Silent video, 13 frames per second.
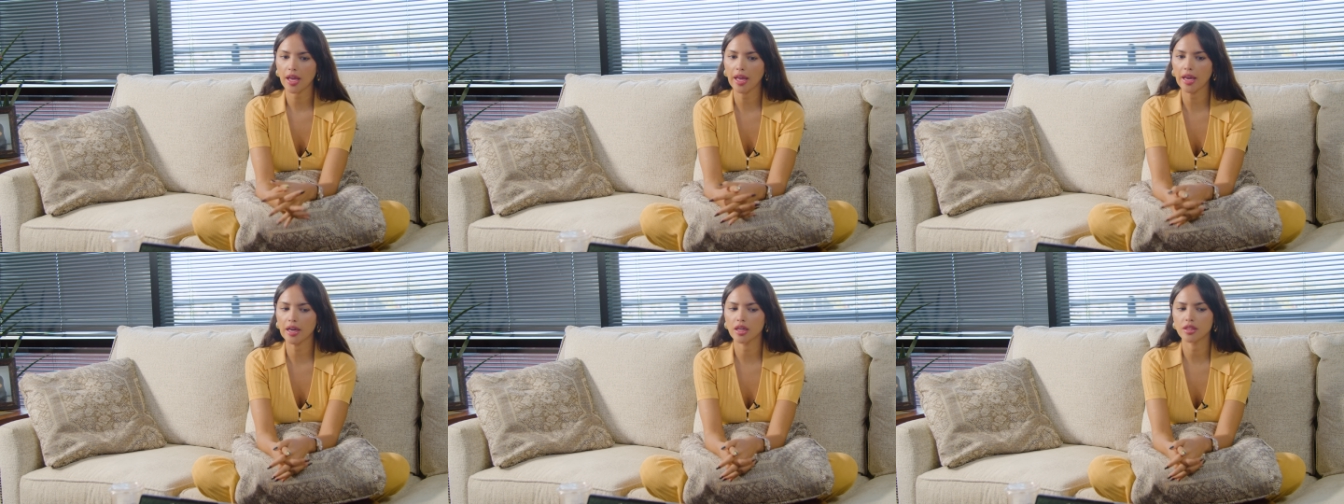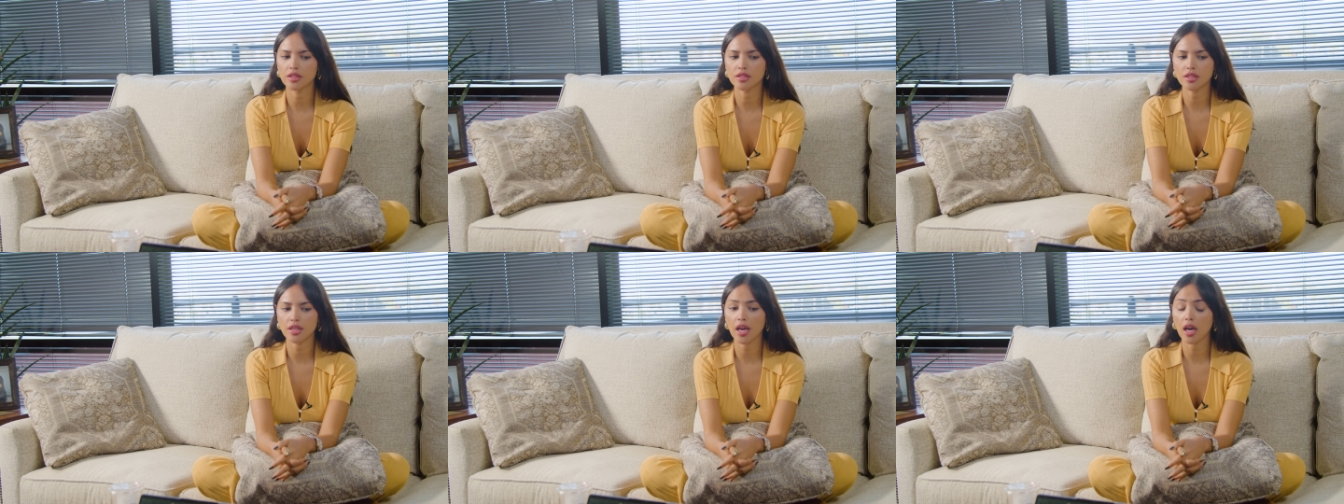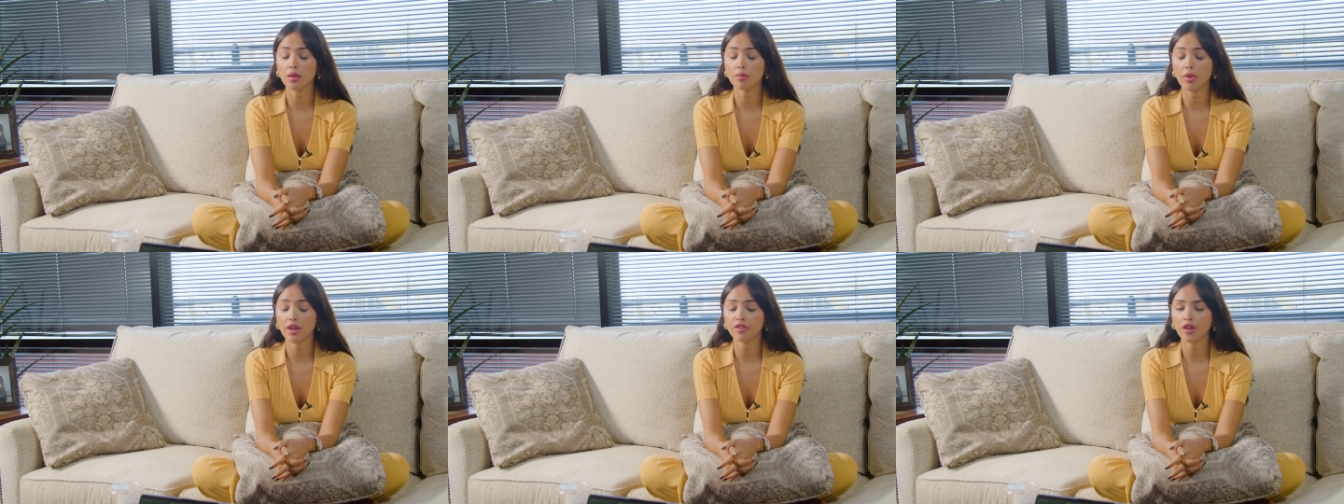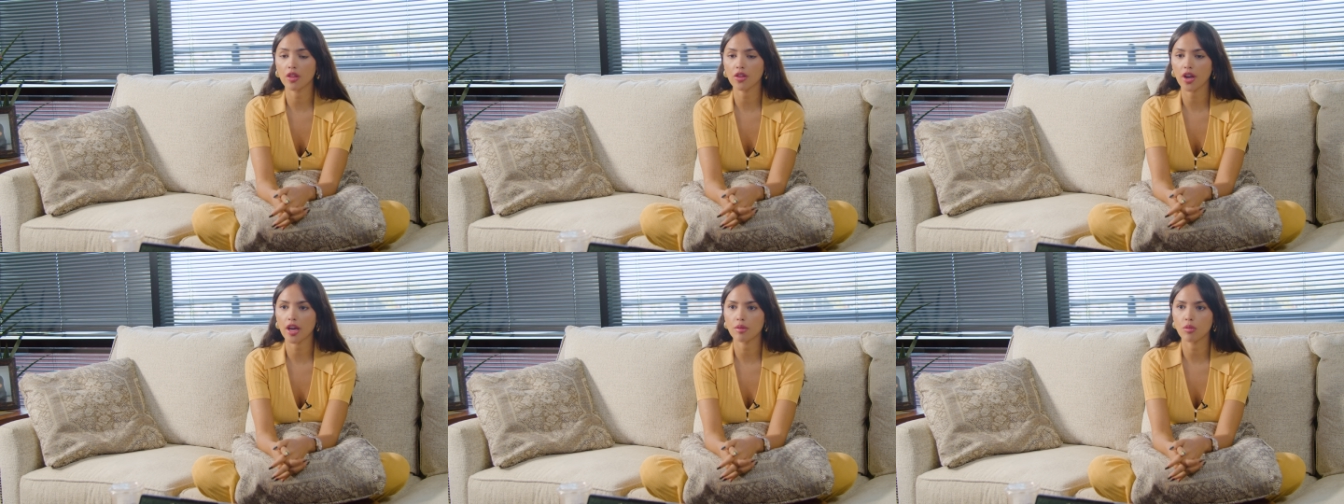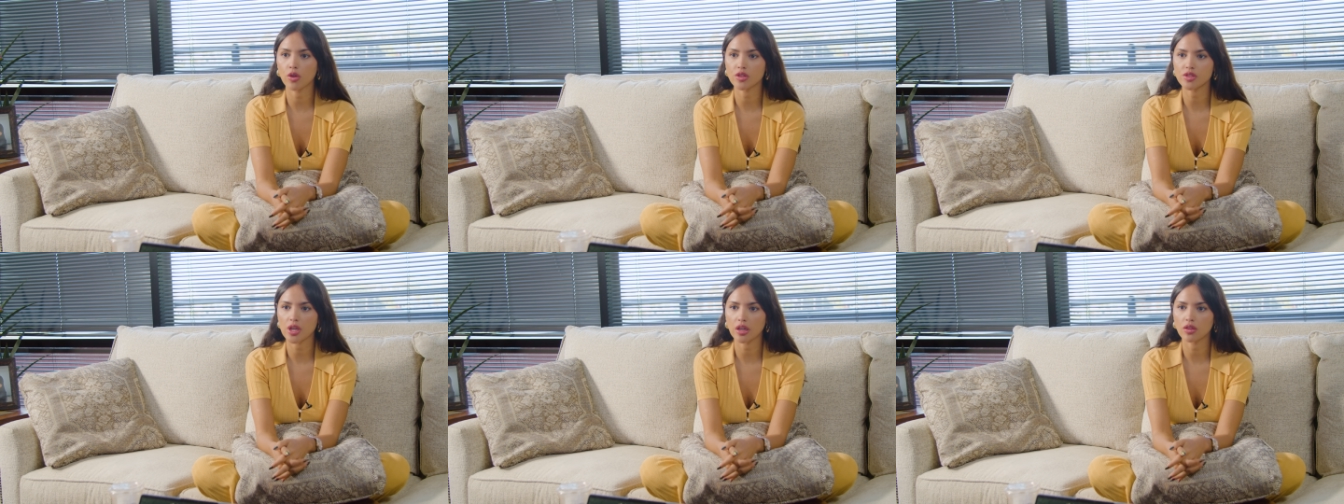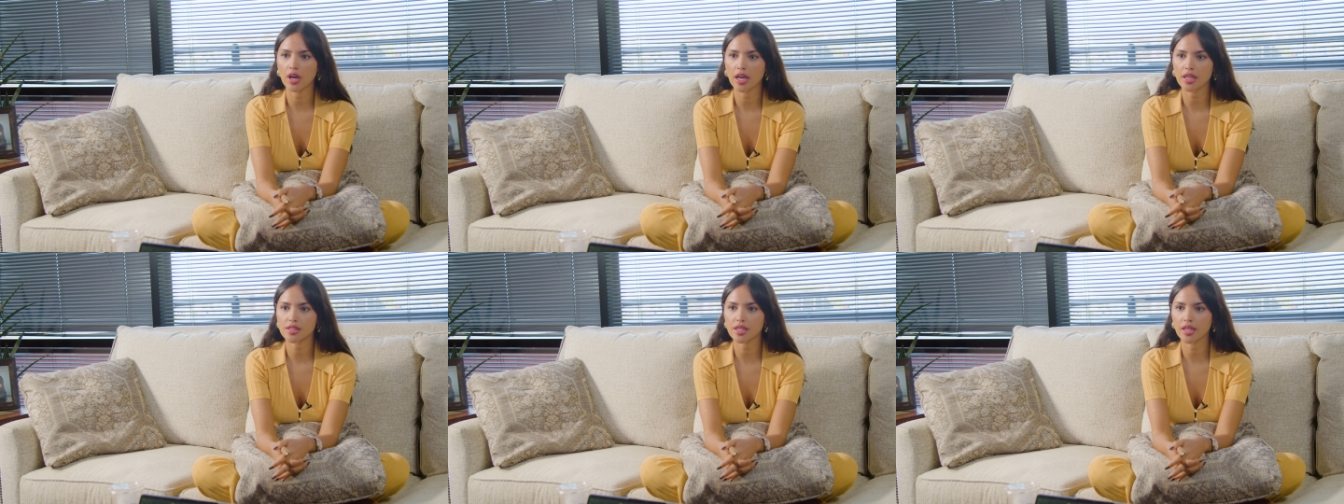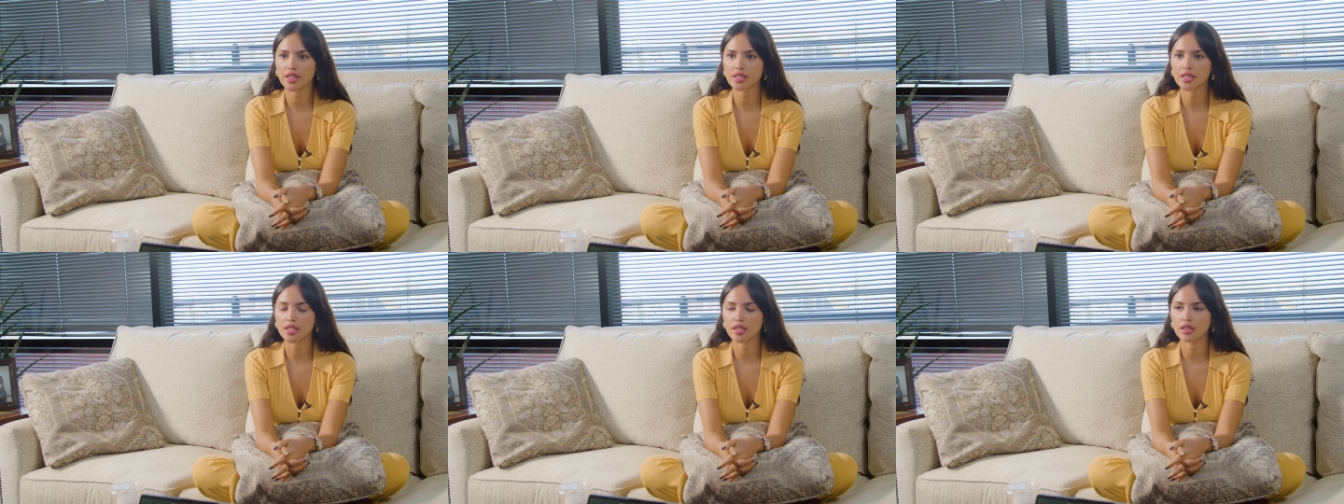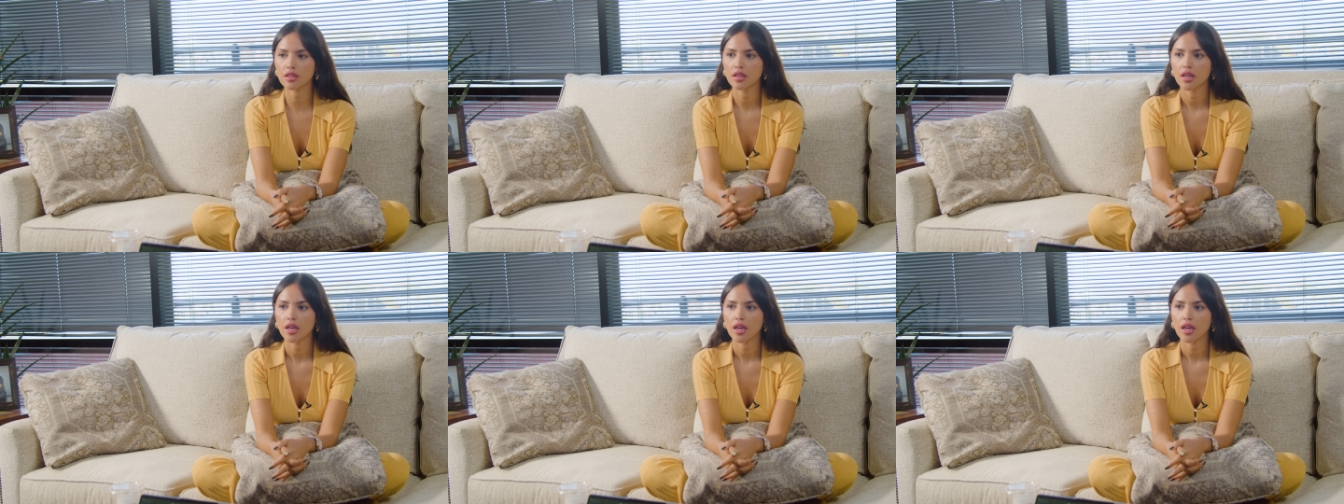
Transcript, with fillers: And yeah, my father had a motorcycle accident and